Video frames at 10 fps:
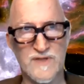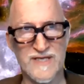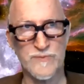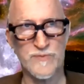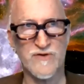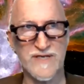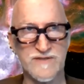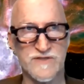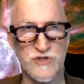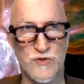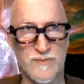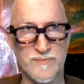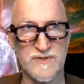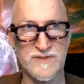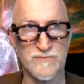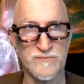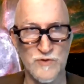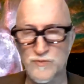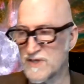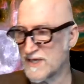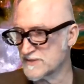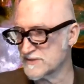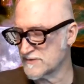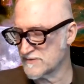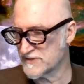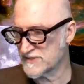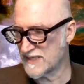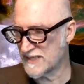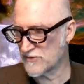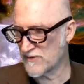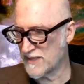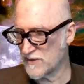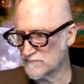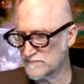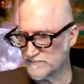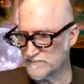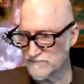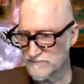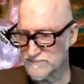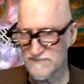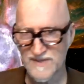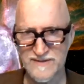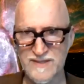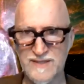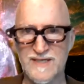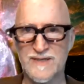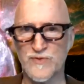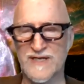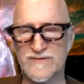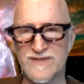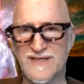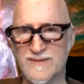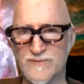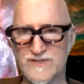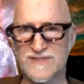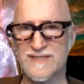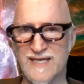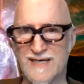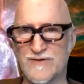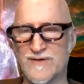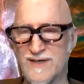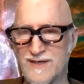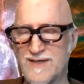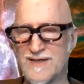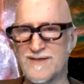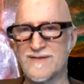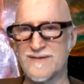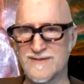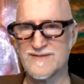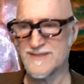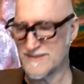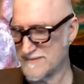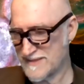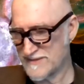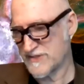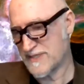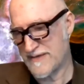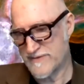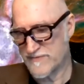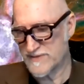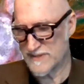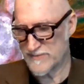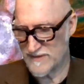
Like it'd be great to show up at the roadblocks and they're just standing around. And then again, bring out the table, sit down, sit and just have a different type of